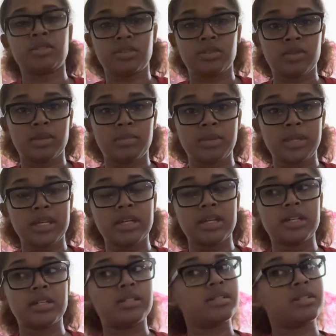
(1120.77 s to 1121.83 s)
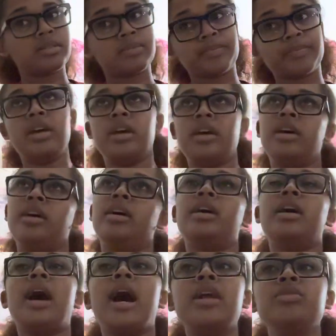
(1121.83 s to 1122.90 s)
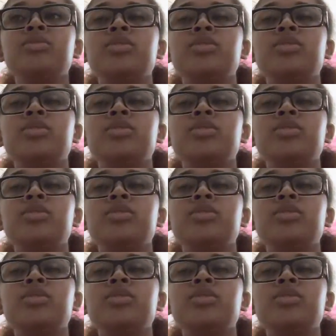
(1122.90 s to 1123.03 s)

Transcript: do it, because I don't